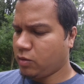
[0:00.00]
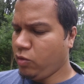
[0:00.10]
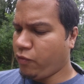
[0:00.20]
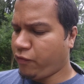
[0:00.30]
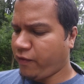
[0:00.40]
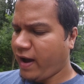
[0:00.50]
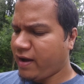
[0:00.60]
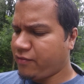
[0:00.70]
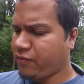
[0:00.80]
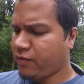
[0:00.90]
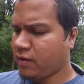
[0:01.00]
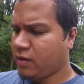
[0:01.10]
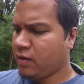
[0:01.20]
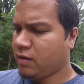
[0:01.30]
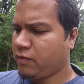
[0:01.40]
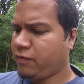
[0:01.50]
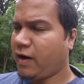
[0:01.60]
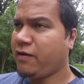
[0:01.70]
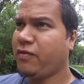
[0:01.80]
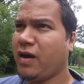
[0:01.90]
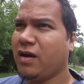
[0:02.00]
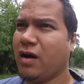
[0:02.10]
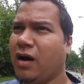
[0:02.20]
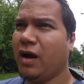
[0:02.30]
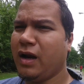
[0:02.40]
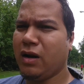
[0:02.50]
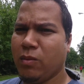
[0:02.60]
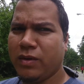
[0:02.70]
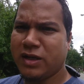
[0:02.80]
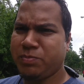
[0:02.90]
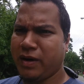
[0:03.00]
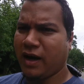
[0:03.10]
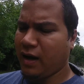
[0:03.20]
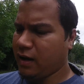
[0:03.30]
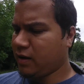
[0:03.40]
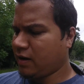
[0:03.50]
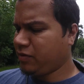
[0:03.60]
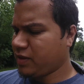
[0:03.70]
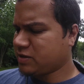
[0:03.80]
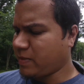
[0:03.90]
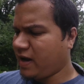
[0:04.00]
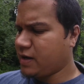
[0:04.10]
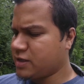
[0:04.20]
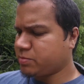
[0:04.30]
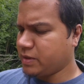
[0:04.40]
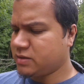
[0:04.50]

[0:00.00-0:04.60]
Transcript: Ooh, five. five, eighty-one. uh, 81, that's pretty high. I don't think that's my highest, but